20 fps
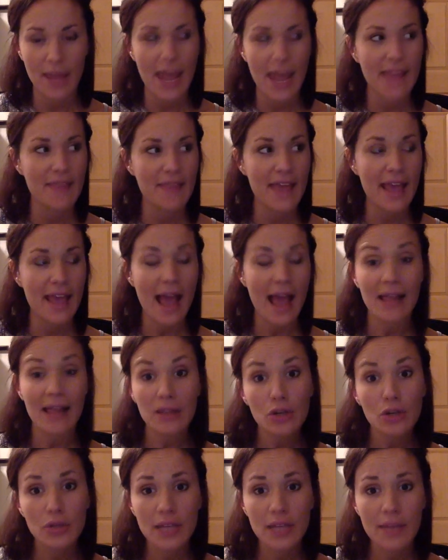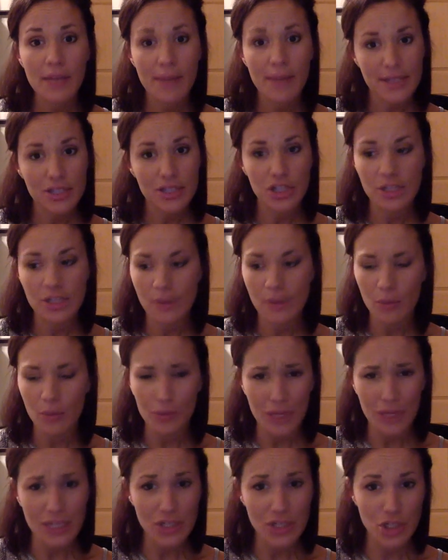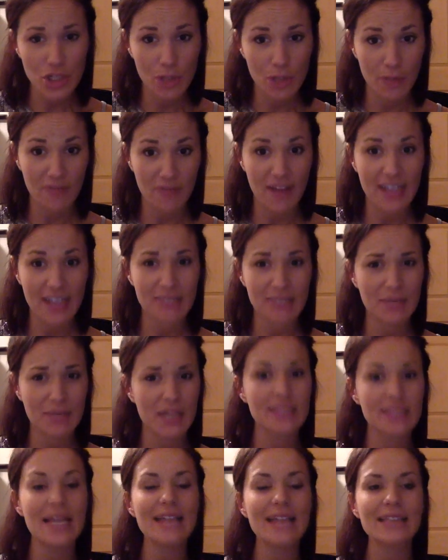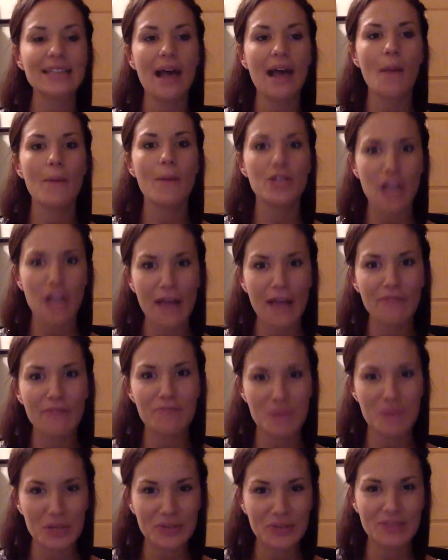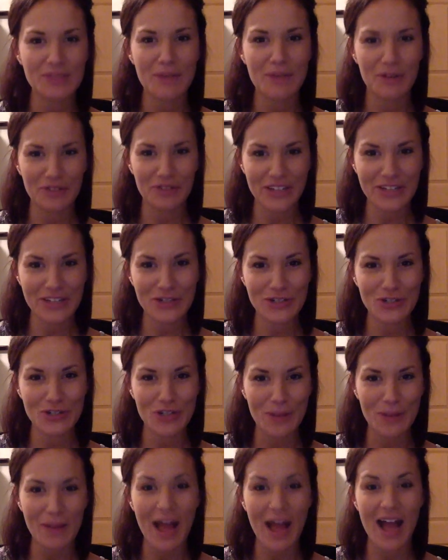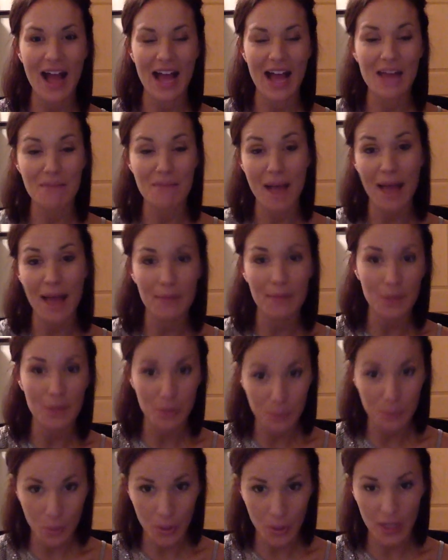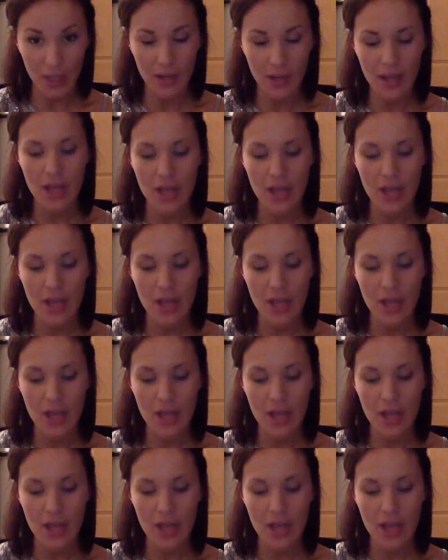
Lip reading: And I literally get messages about relationship advice because that's how much I have milked my relationship on my billboard.